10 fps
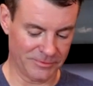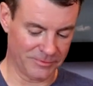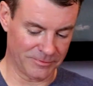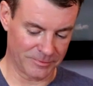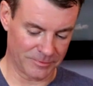
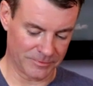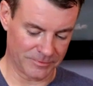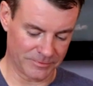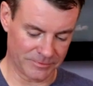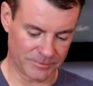
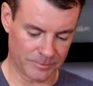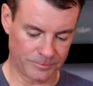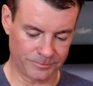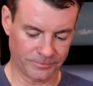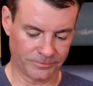
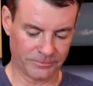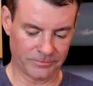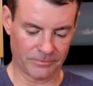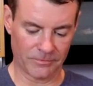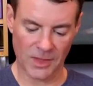
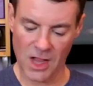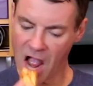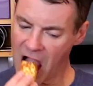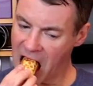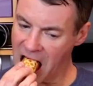
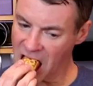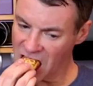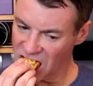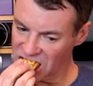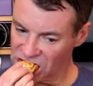
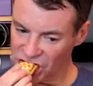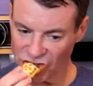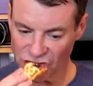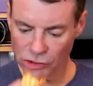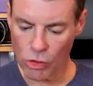[no speech]